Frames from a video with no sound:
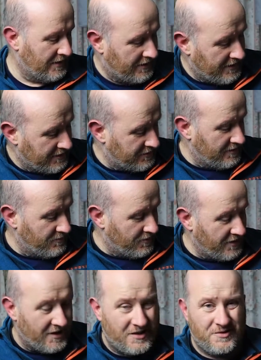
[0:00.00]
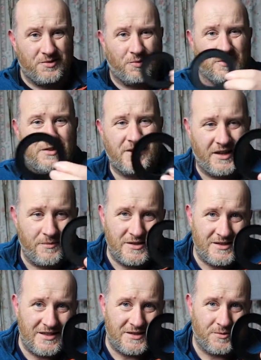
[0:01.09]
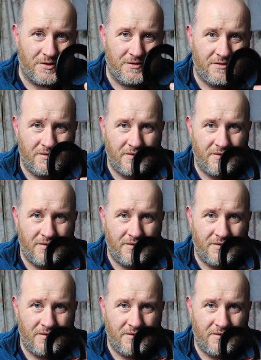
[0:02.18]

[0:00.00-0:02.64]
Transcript: And actually the one that I use all the time is this one.